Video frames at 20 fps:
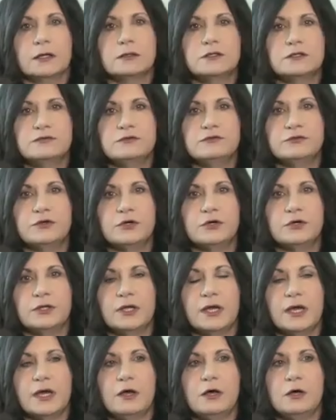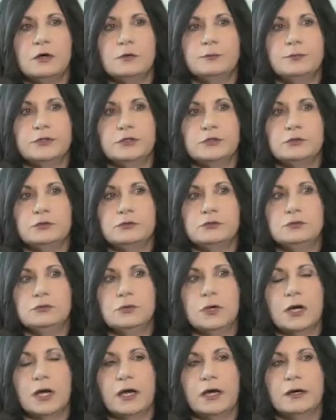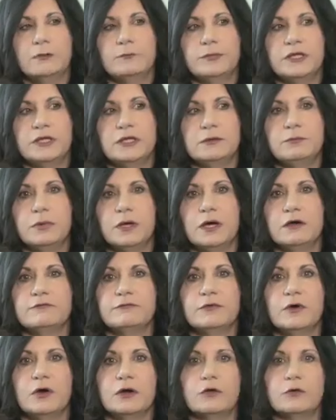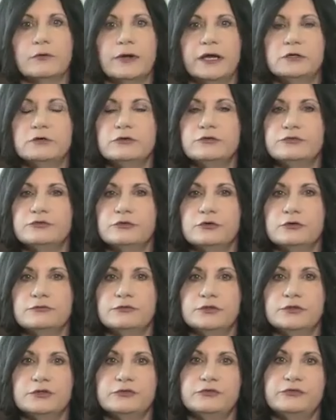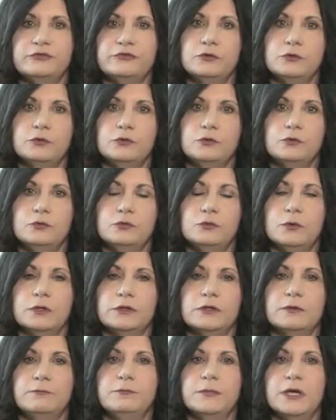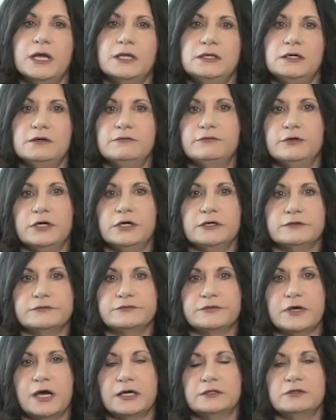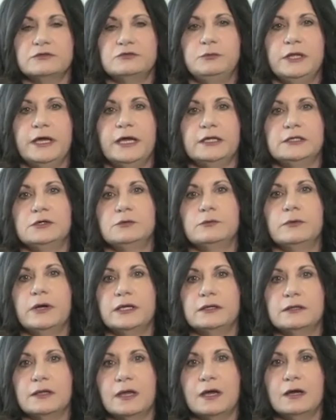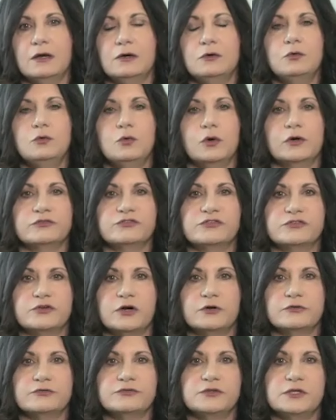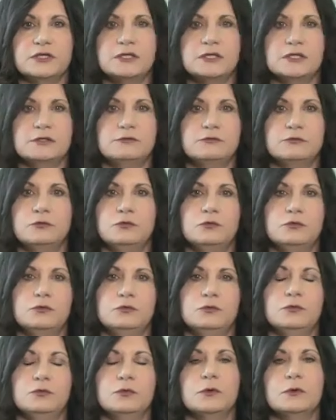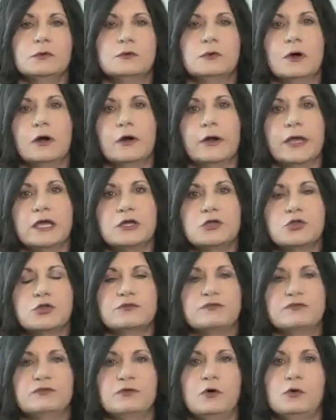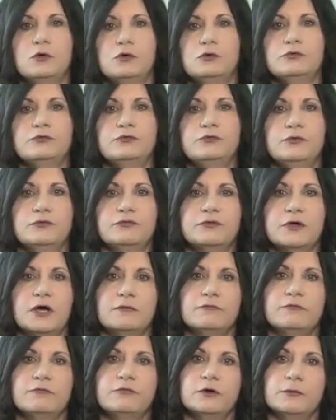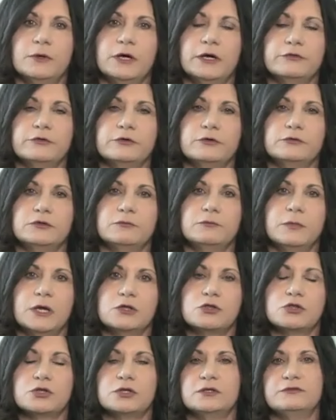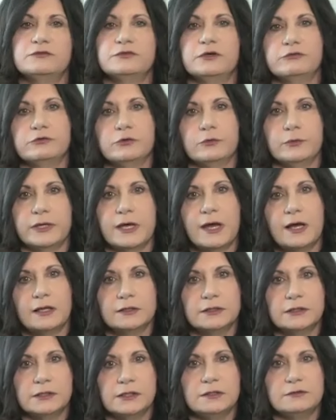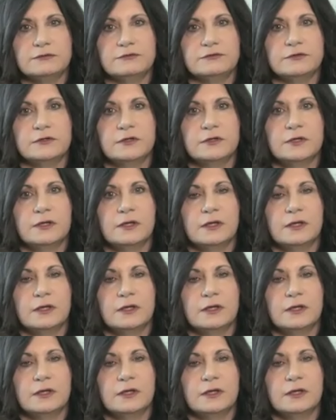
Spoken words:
This is going to help you be of greater service to the many of us on this planet right now who are starseeds, who are ancient souls who've come from other dimensions, other realities.